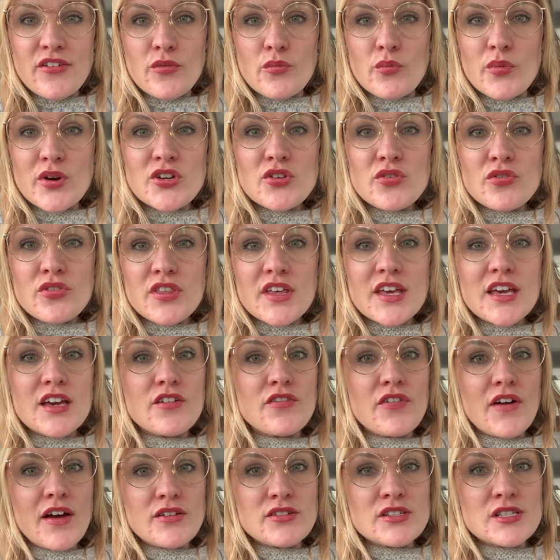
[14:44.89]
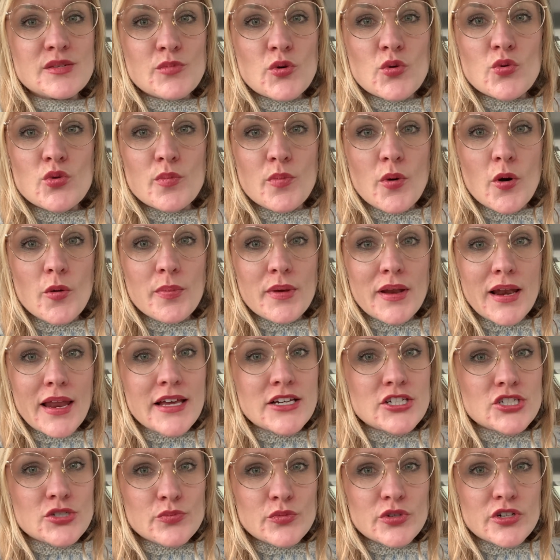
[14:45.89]
And when you think of how small the
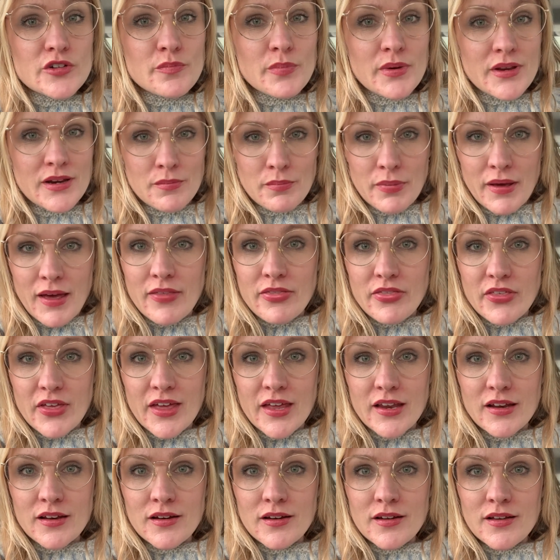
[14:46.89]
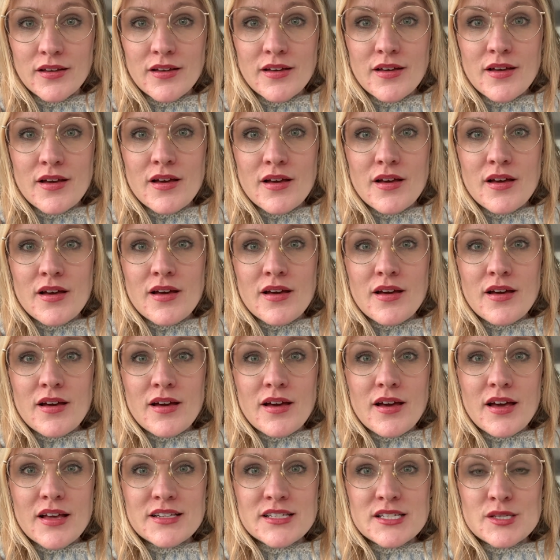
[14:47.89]
population would have been back then
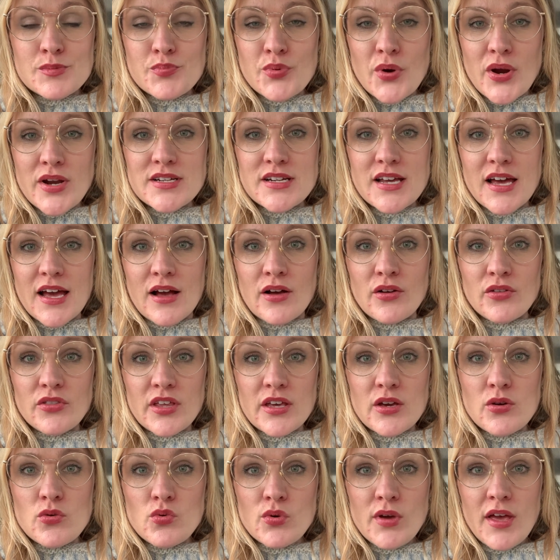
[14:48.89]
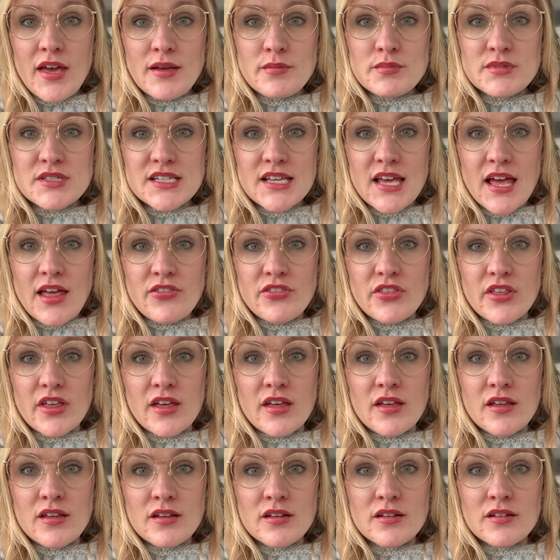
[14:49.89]
and spread out, they all came
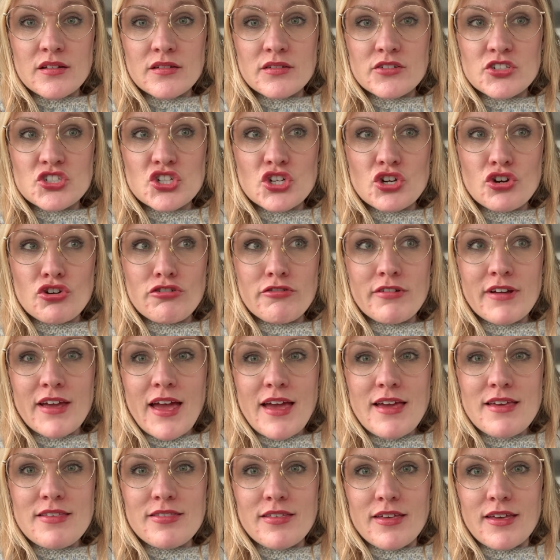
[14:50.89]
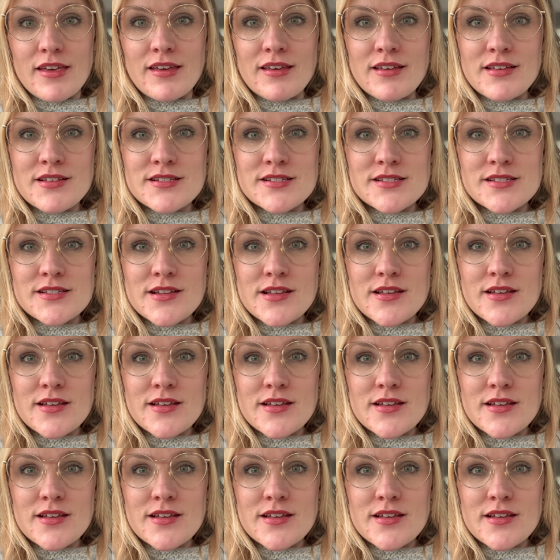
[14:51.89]
together to create this.